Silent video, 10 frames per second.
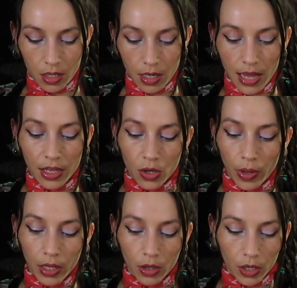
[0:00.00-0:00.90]
I think you
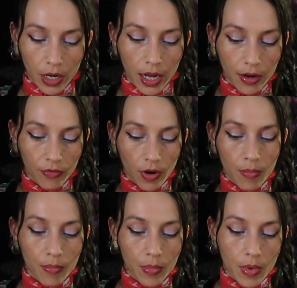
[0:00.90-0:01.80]
like learning
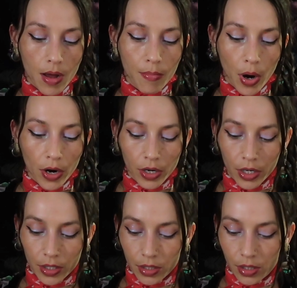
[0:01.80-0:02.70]
from um,
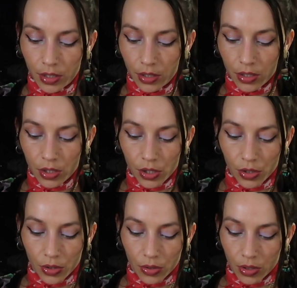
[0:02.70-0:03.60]
partners
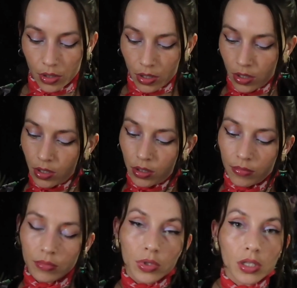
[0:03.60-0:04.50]
to,
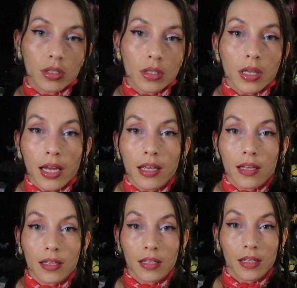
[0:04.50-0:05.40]
you know, like,
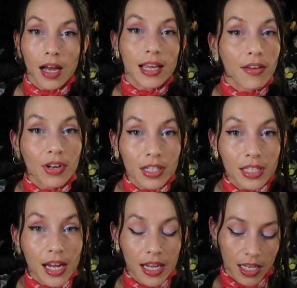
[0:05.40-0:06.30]
a give and a
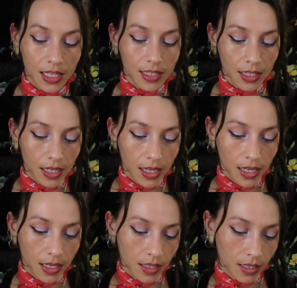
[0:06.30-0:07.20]
take easily.